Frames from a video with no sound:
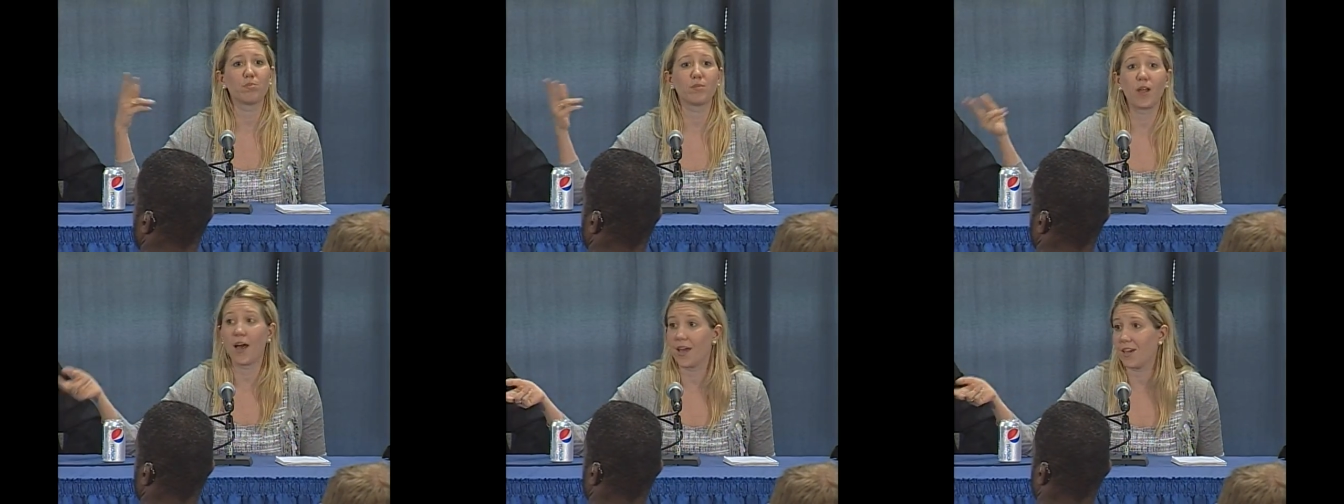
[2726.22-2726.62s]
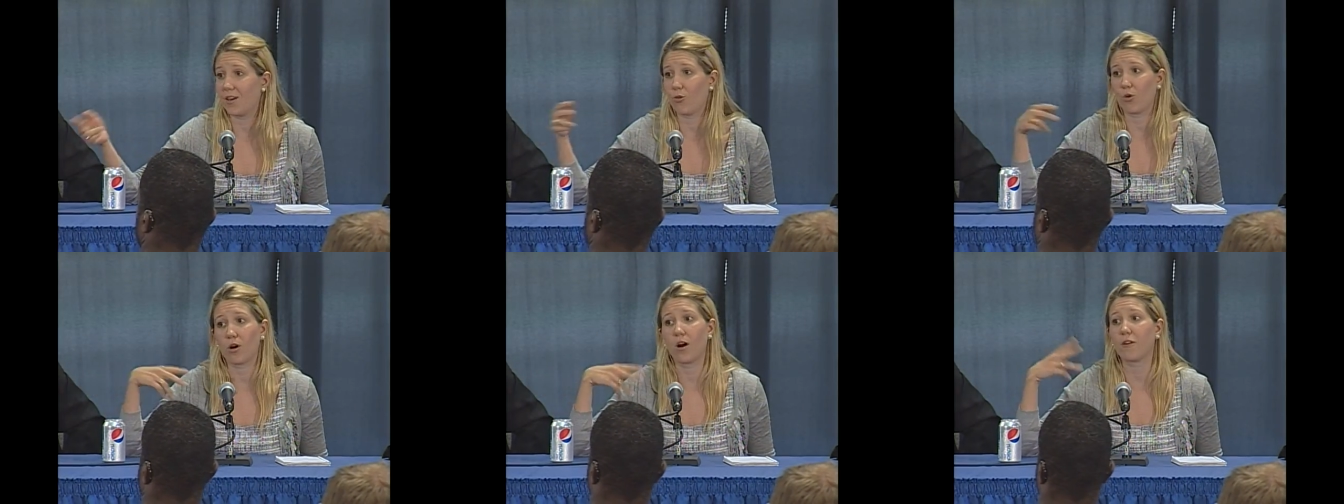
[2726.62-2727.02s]
like
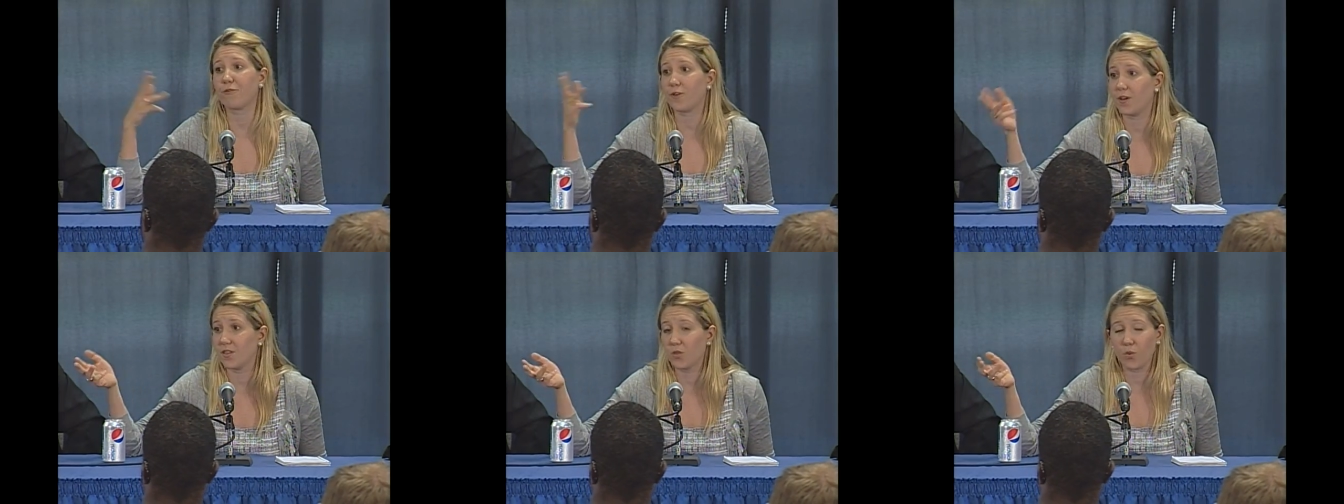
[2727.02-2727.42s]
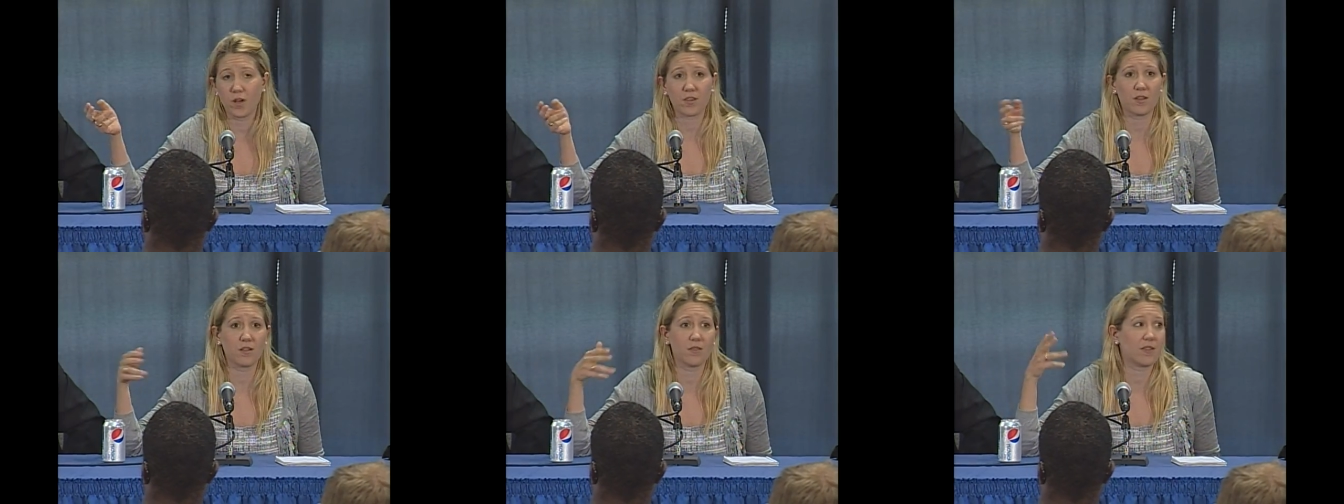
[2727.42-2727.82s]
or are friends
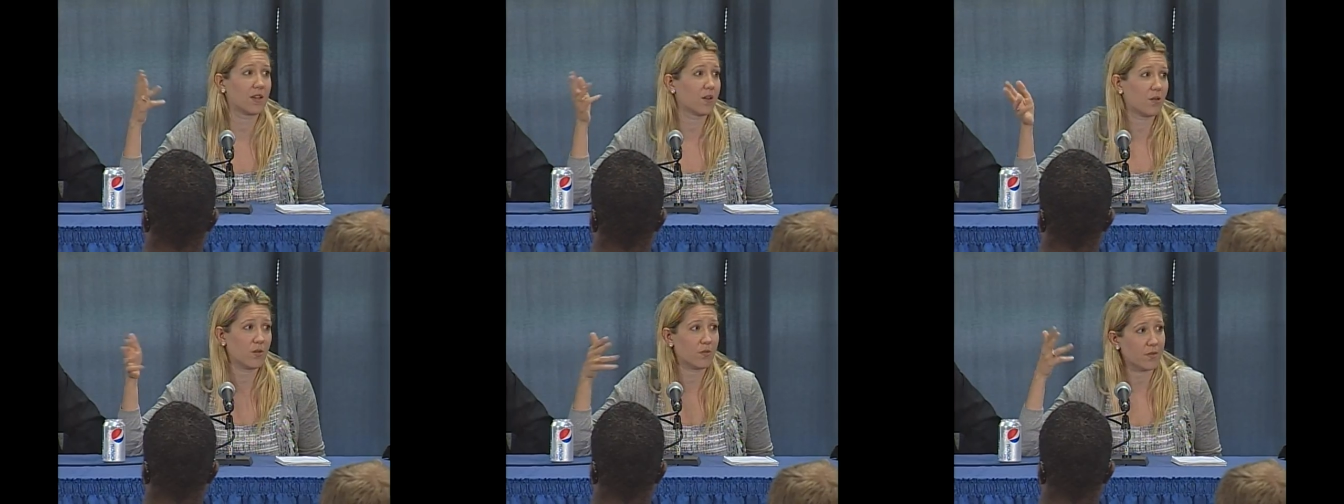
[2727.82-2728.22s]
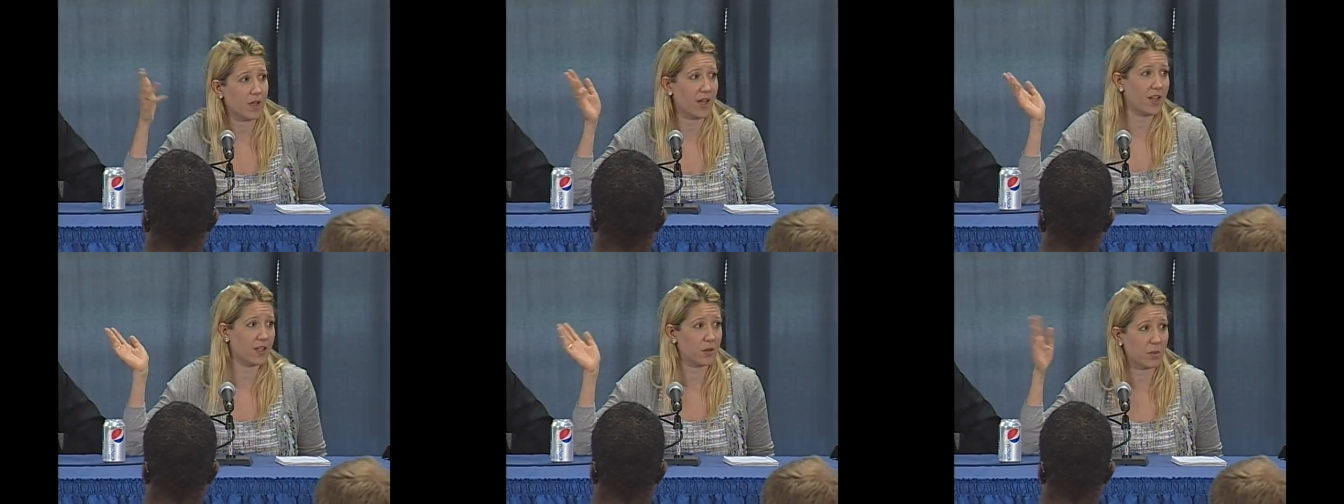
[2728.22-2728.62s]
with and think,
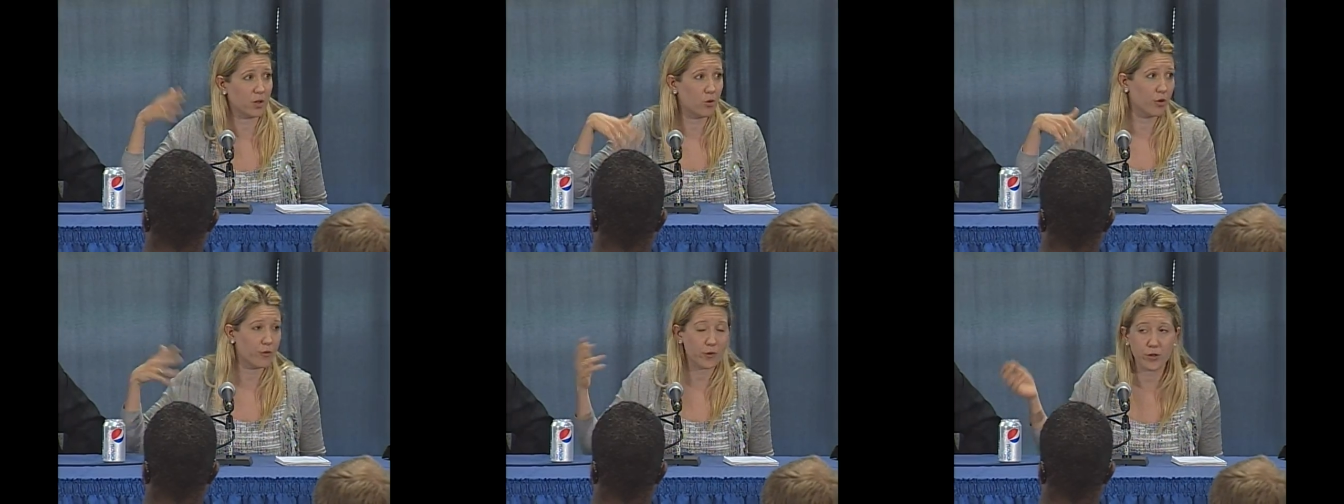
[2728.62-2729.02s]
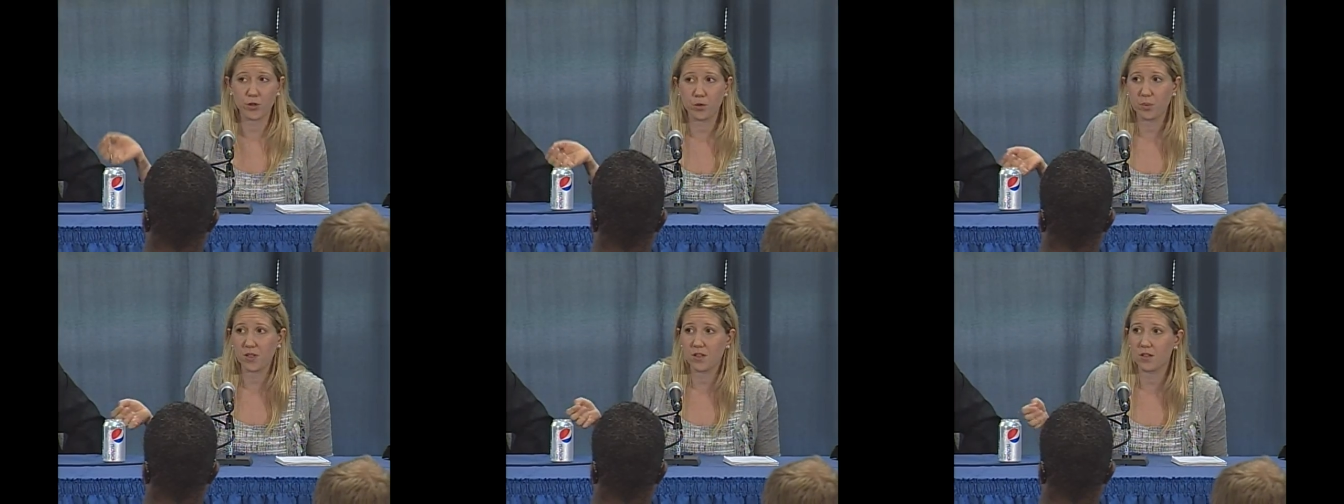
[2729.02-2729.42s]
hey, it'd be cool for you to
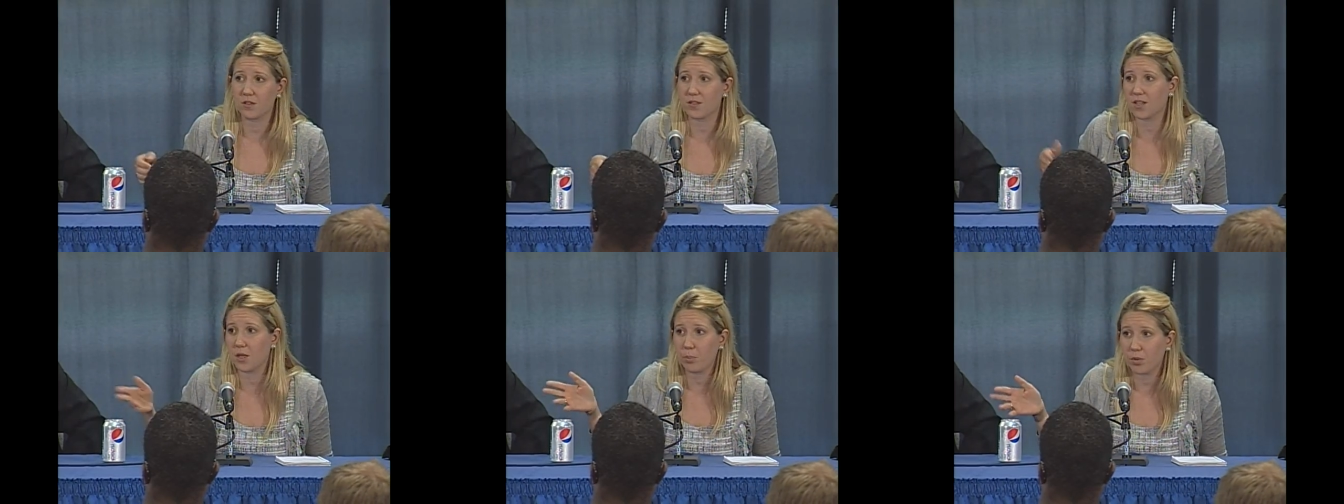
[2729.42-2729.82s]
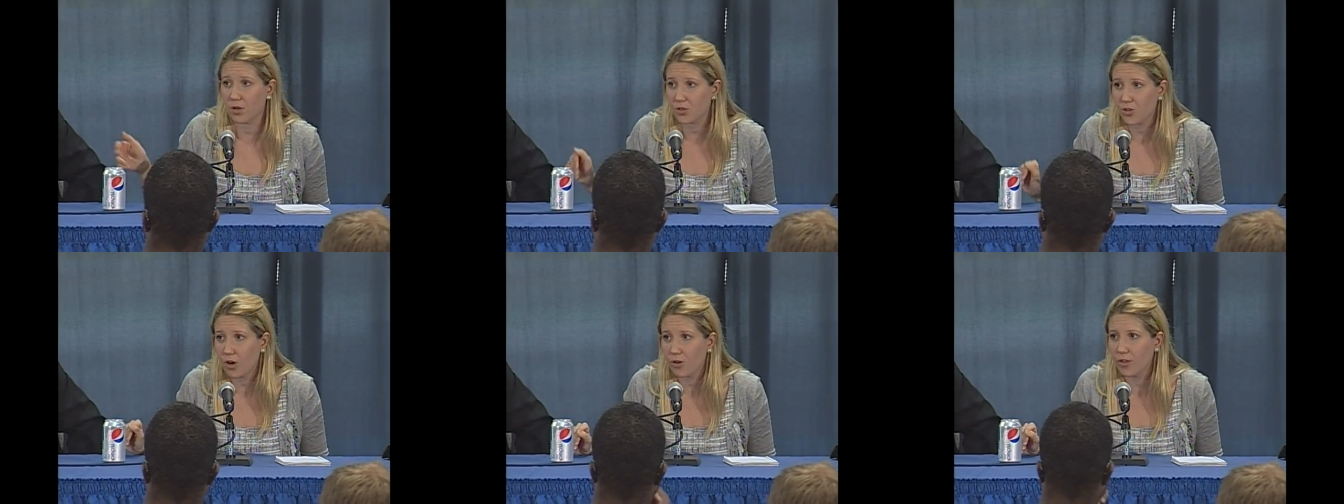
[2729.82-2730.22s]
be in Tampa or
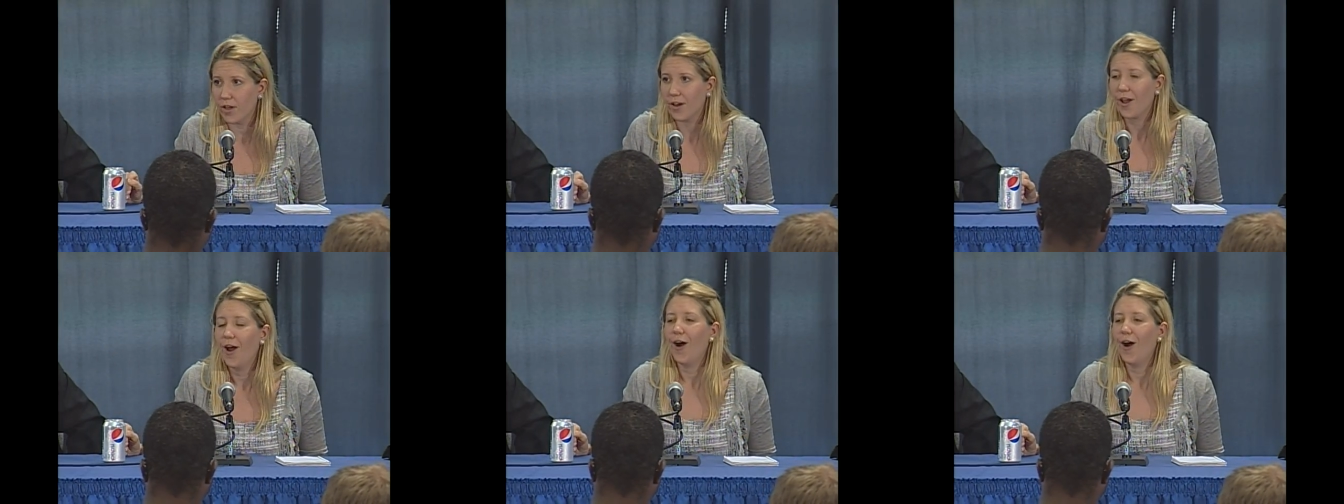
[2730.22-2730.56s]
Charlotte,